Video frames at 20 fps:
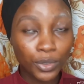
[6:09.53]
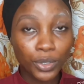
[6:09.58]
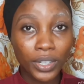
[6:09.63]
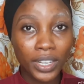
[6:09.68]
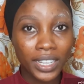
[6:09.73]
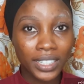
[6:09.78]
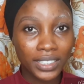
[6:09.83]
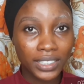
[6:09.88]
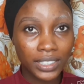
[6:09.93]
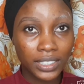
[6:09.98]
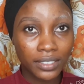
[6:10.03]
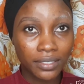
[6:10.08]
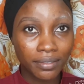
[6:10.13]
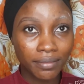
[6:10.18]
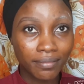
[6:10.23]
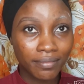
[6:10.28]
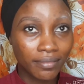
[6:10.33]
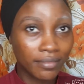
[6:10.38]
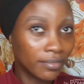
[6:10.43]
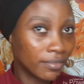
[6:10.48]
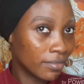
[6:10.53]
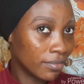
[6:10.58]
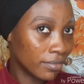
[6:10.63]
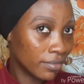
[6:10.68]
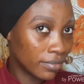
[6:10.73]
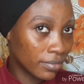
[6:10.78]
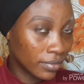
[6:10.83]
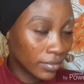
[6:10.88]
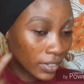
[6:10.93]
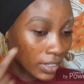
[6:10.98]
You can see
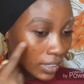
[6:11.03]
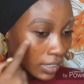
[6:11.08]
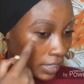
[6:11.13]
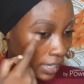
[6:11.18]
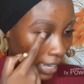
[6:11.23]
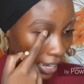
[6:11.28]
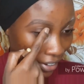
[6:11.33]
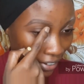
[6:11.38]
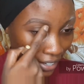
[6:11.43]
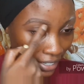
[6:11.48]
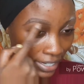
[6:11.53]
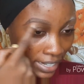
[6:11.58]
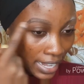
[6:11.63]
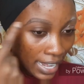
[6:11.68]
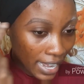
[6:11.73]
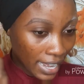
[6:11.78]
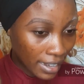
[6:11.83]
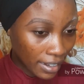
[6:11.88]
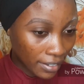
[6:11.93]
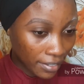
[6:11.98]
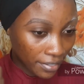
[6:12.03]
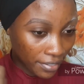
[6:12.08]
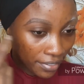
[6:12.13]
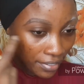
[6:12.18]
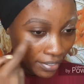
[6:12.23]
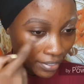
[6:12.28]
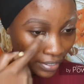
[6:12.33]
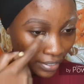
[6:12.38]
I already have